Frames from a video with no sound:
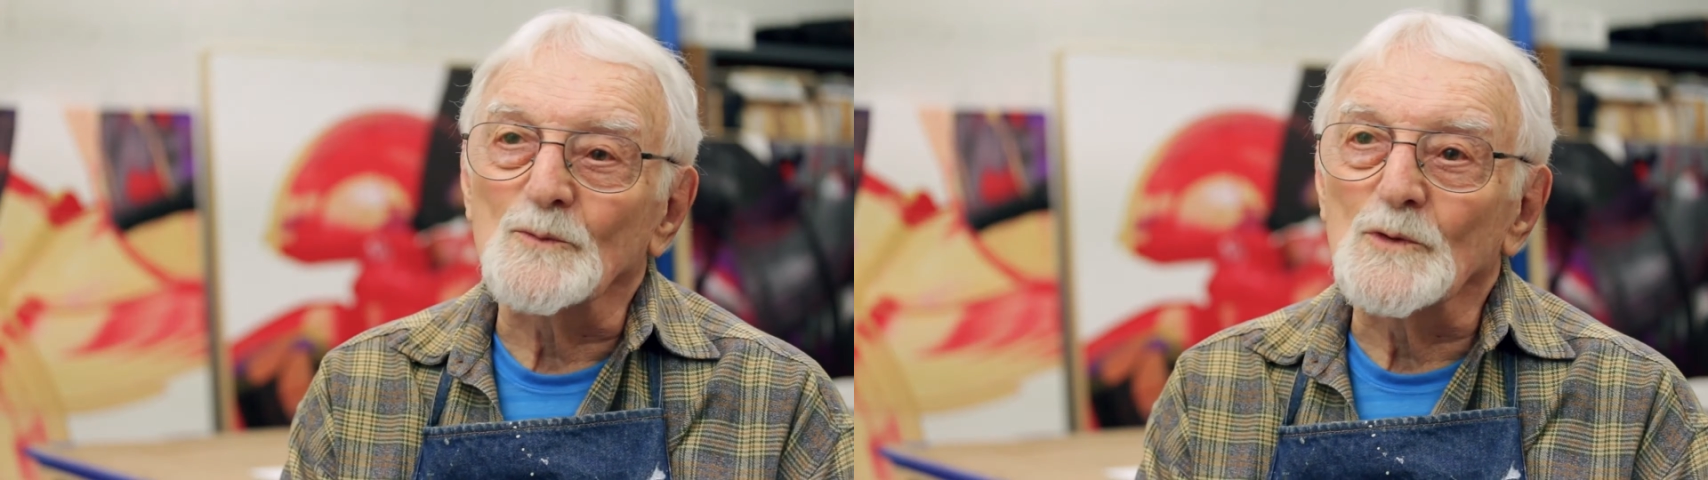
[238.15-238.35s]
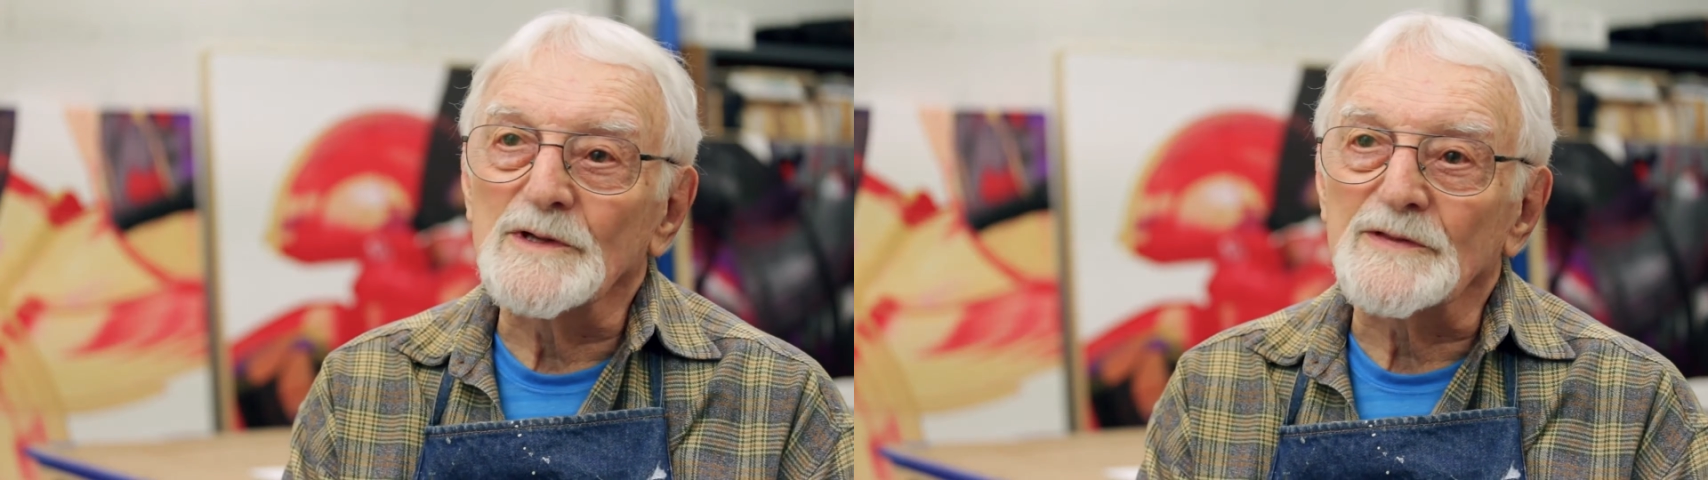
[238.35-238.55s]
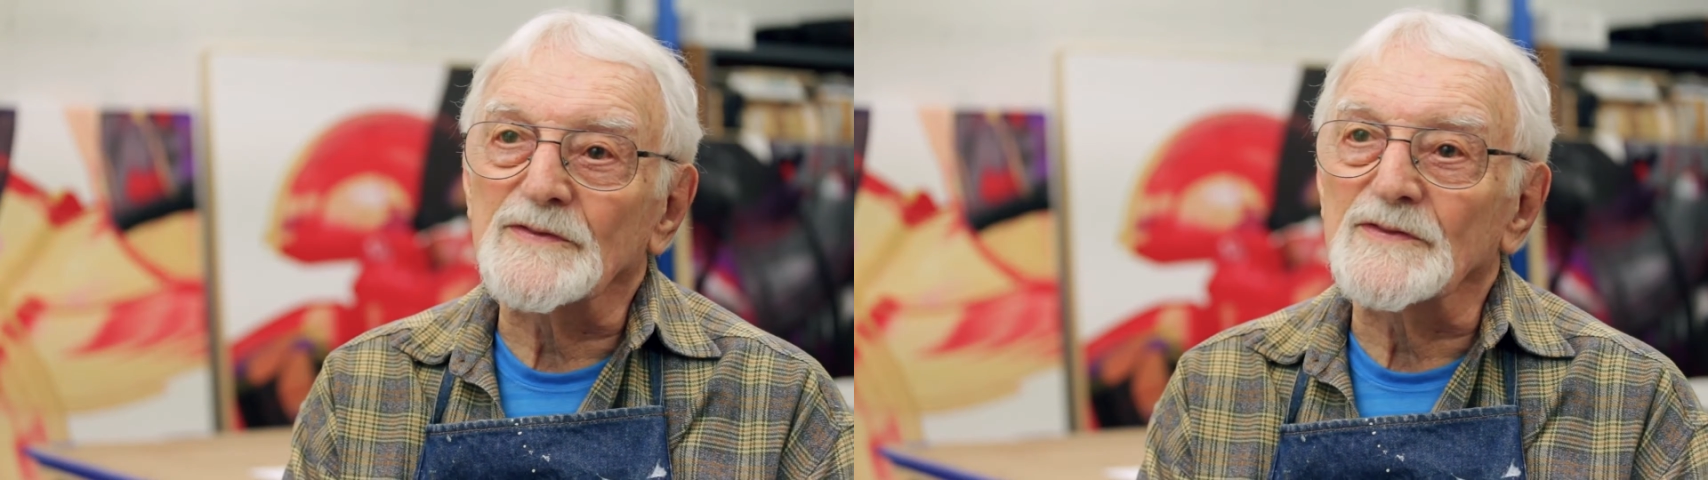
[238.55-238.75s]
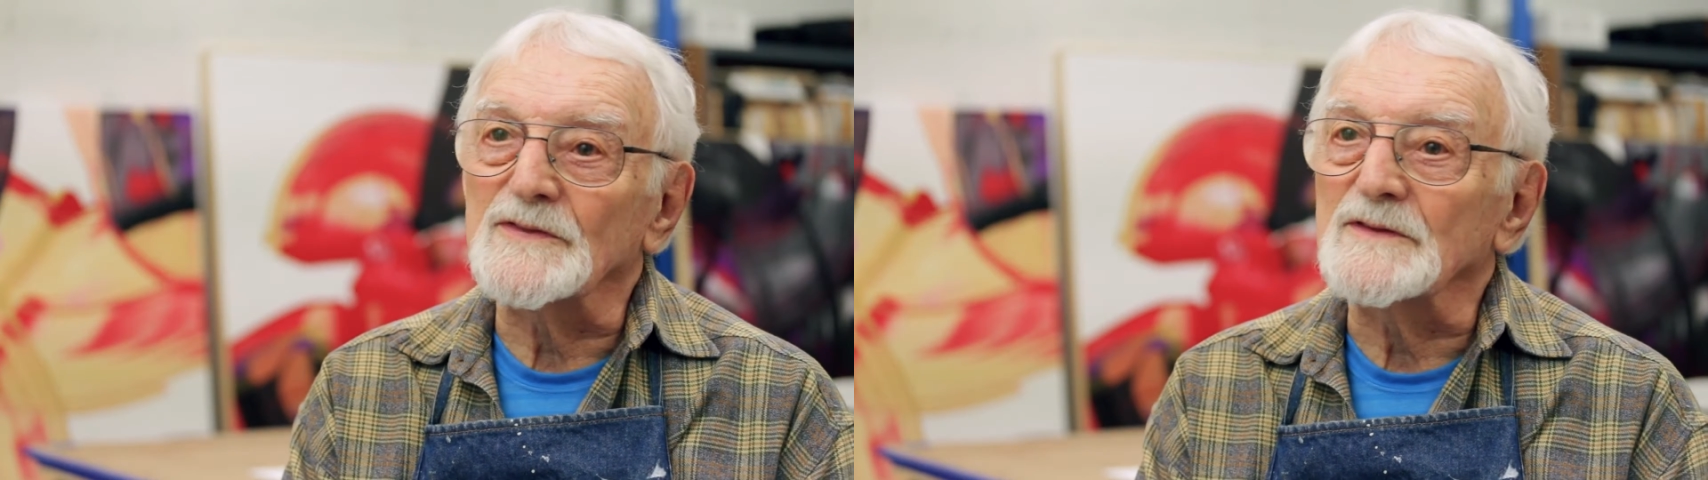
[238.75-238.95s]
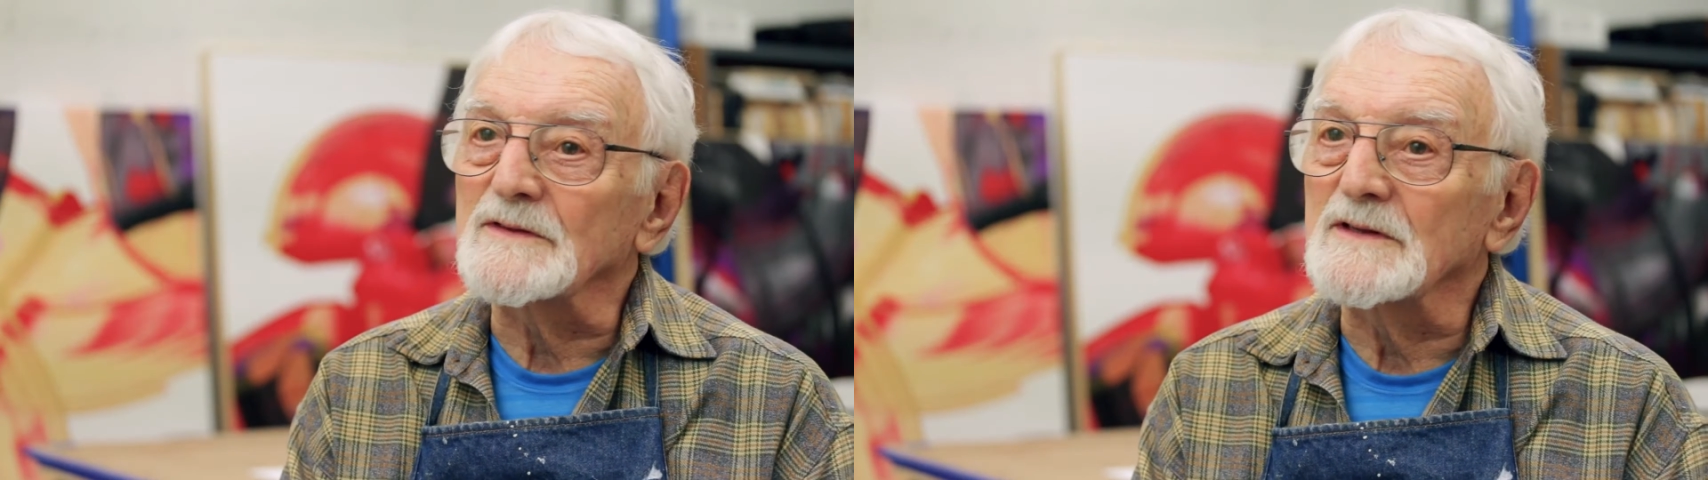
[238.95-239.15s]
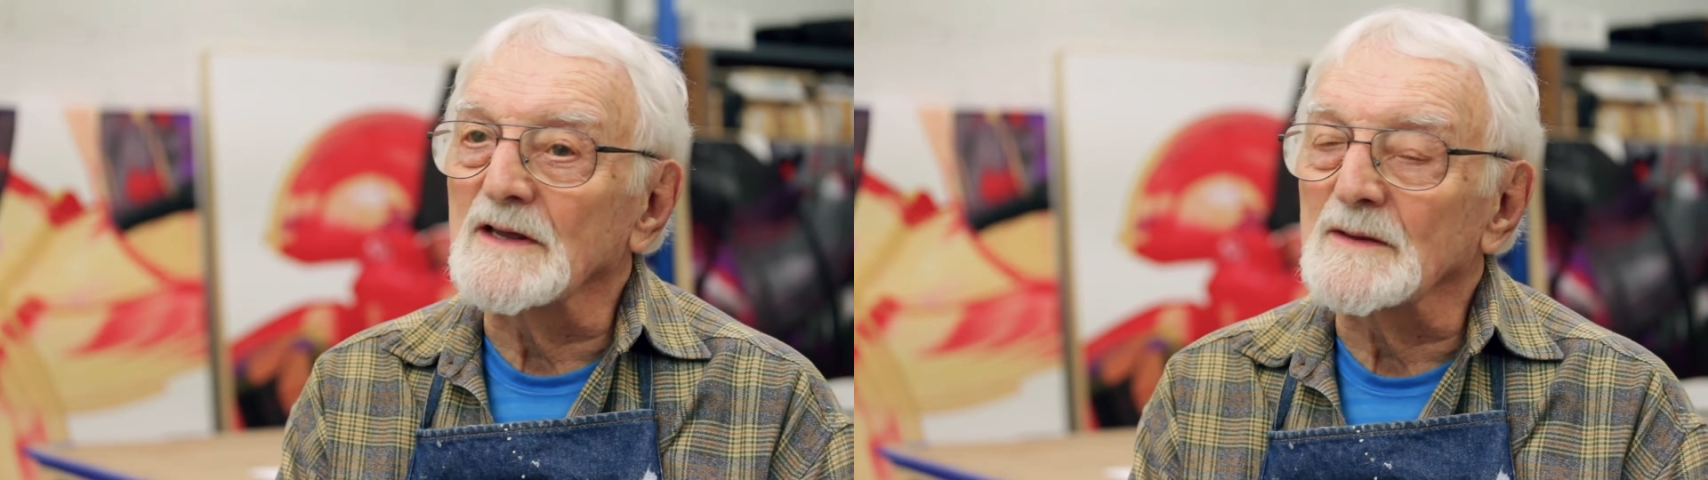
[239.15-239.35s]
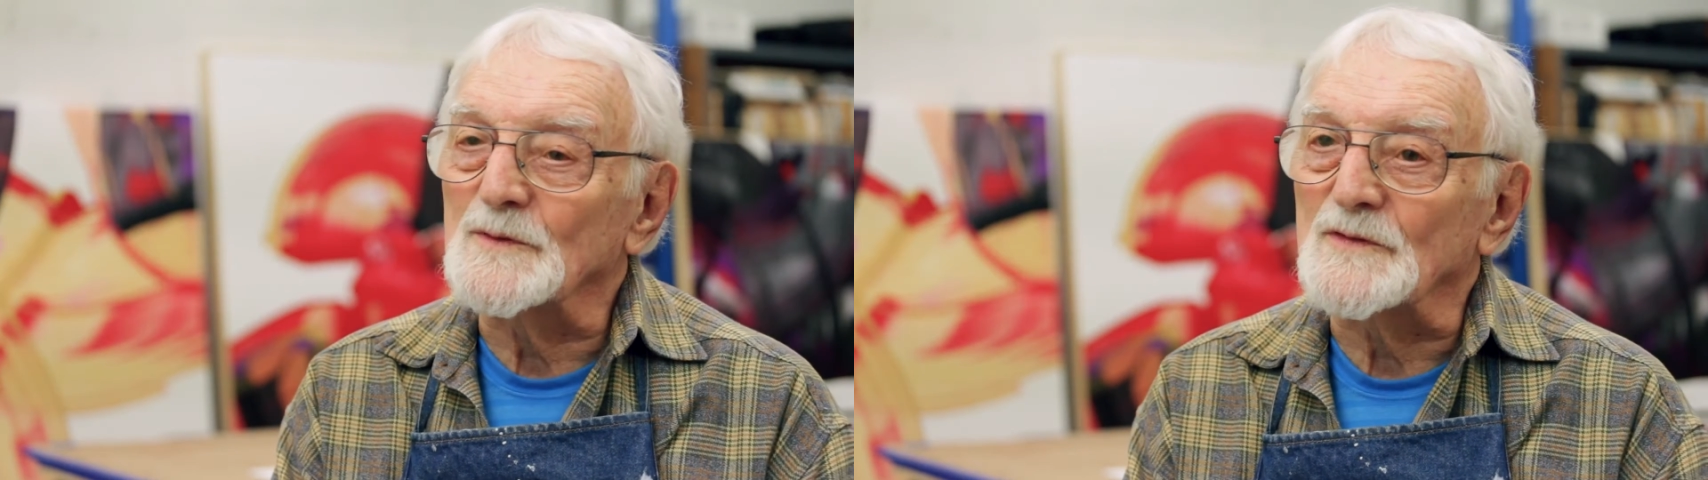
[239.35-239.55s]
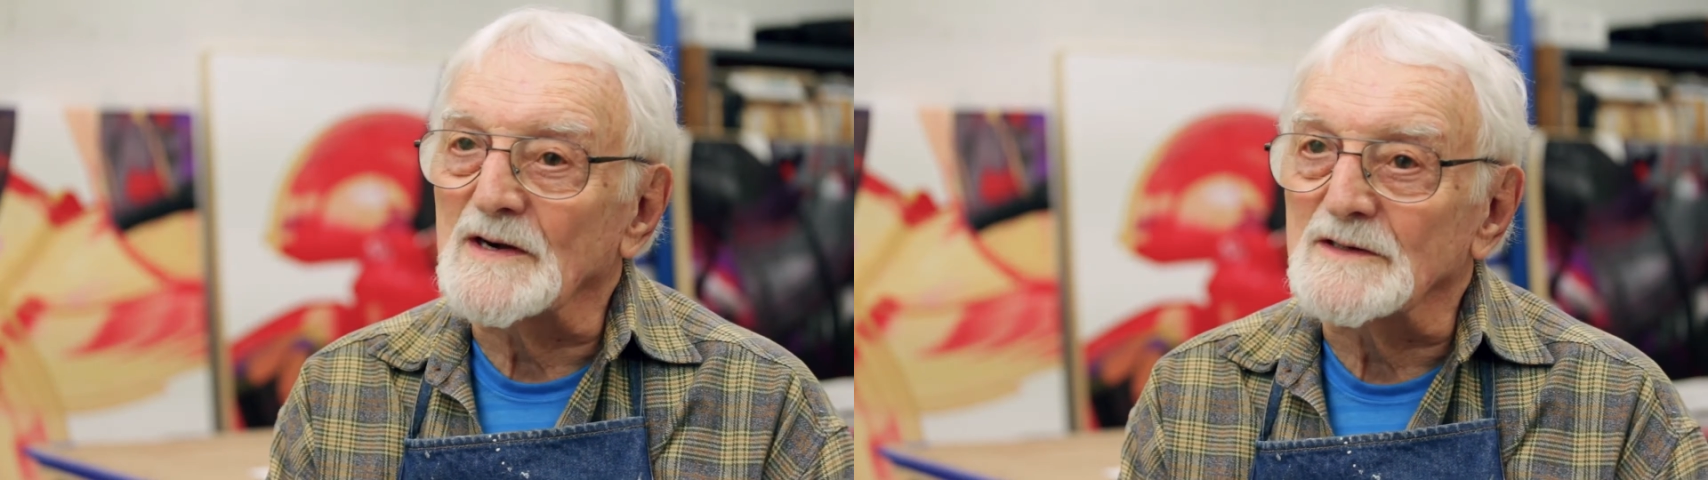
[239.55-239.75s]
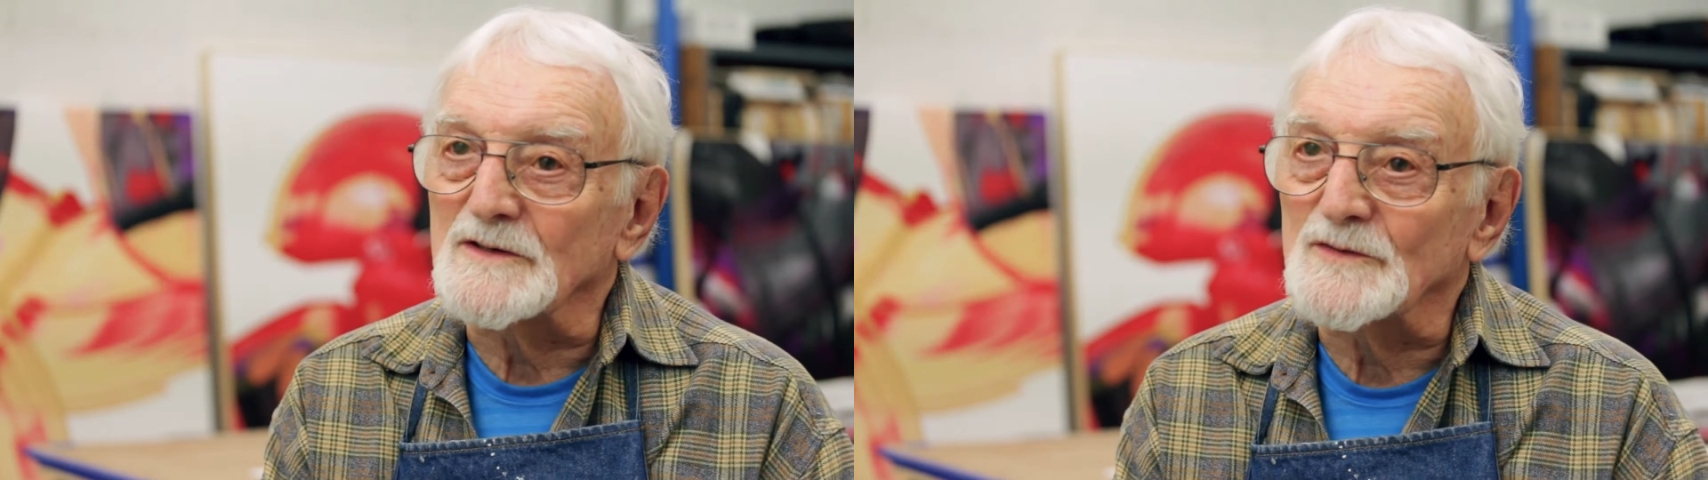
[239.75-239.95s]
with the abstract